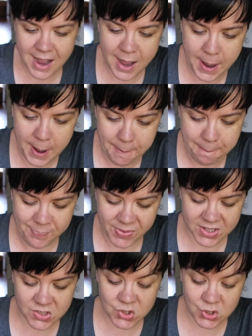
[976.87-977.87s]

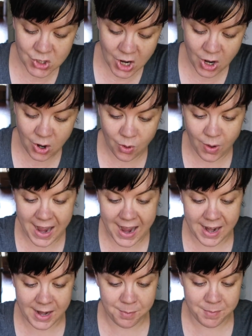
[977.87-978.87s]
So
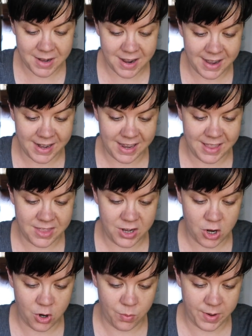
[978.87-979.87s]
I am not in the
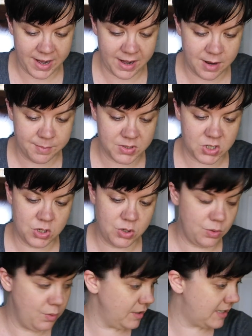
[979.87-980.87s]
know when it comes
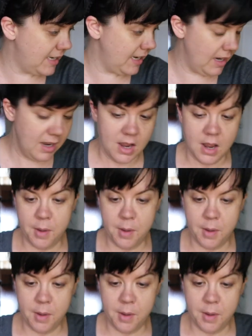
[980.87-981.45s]
to tea.